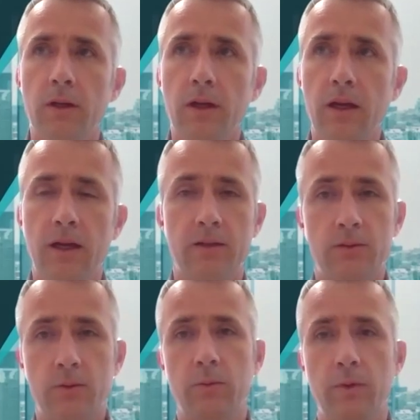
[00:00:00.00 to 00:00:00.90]

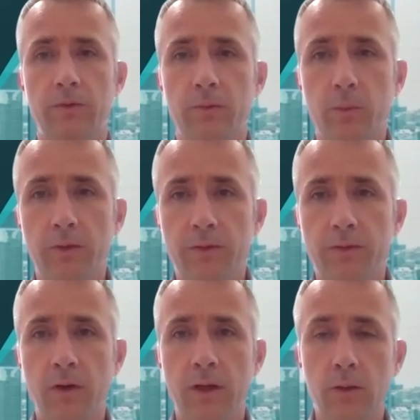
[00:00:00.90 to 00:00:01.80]
And we've
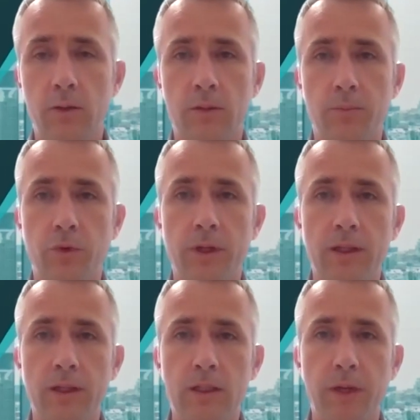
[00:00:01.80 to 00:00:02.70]
finally got some
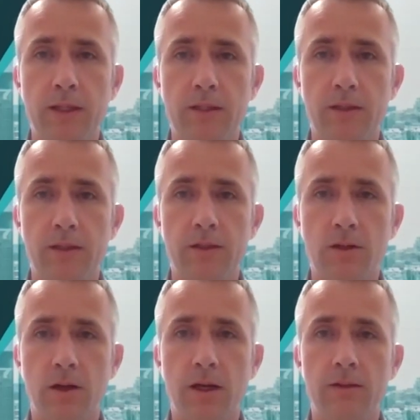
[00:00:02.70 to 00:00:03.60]
breathing space to
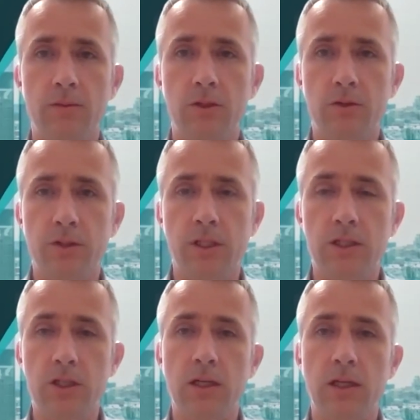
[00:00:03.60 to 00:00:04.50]
decide
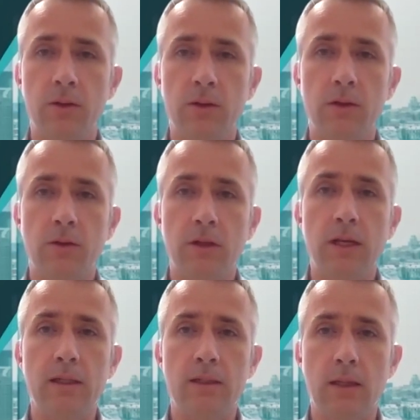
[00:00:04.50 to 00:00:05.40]
strategically on the
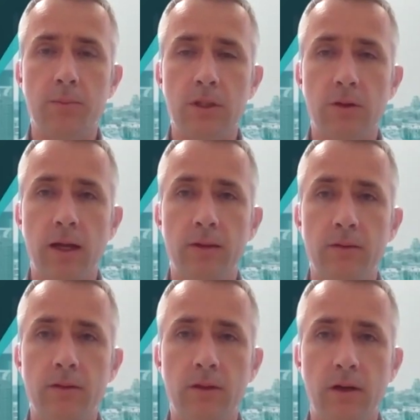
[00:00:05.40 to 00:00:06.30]
next steps
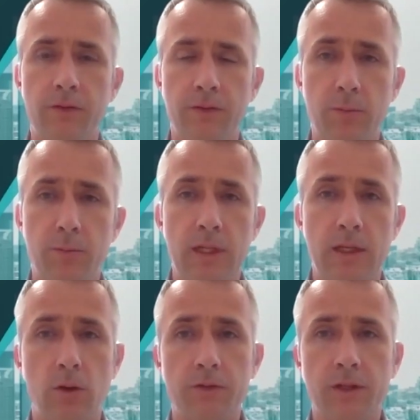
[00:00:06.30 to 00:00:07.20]
around our 50%
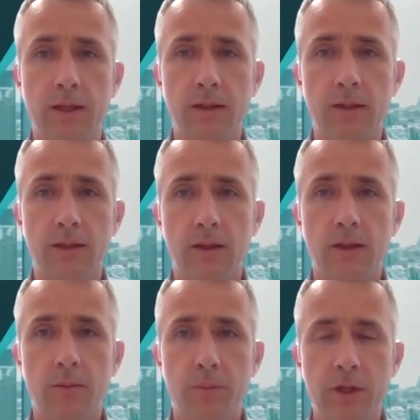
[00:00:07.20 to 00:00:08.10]
offtake.
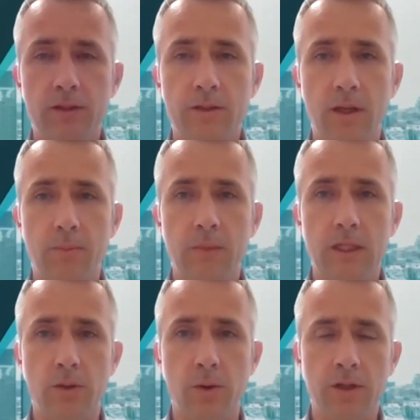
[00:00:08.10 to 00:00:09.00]
But
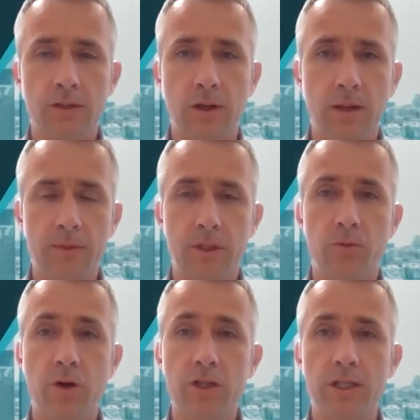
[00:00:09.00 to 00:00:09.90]
it's not a time to
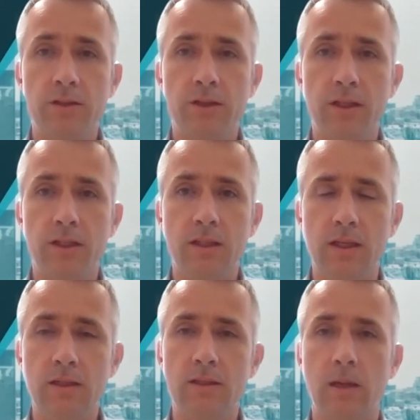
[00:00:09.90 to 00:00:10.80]
rush into these
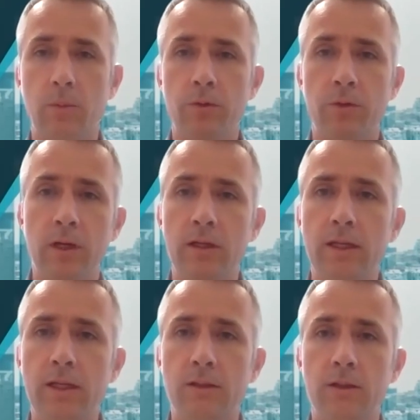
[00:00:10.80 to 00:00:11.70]
things, and we really
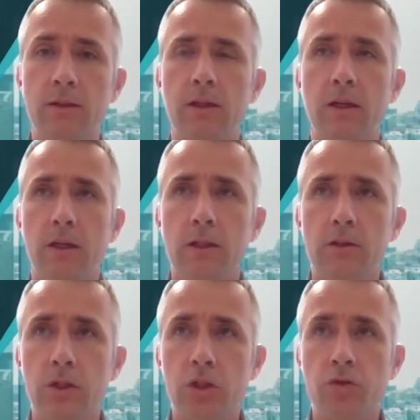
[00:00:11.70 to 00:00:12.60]
need
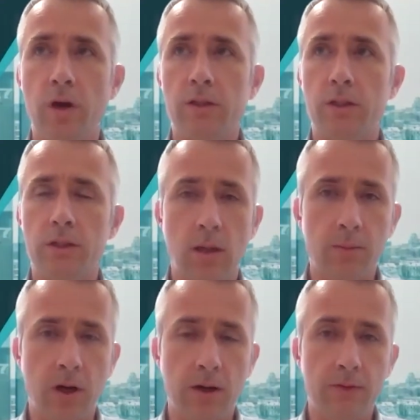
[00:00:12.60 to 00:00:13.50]
to structure
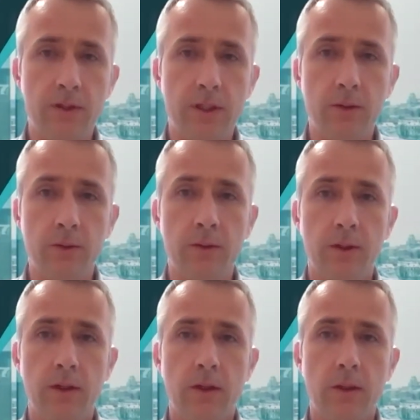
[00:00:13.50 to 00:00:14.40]
some kind of deal
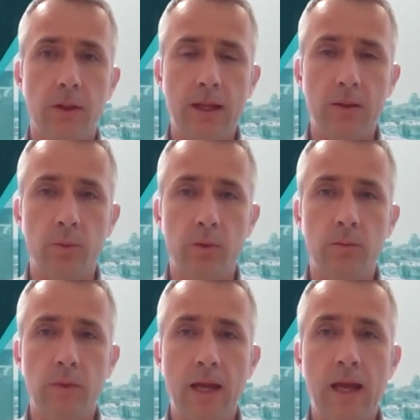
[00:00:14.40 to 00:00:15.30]
that
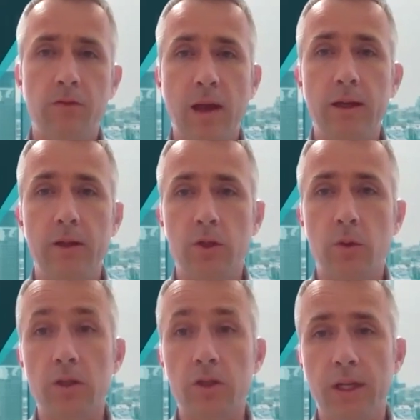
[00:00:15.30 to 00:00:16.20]
will add value
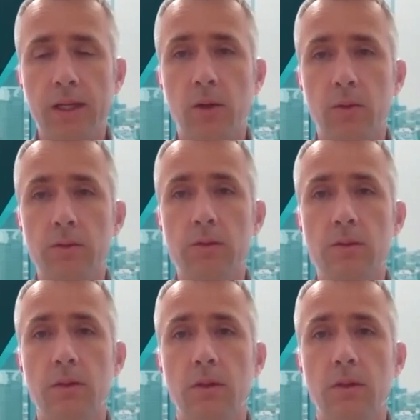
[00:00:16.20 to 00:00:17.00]
to our shareholders,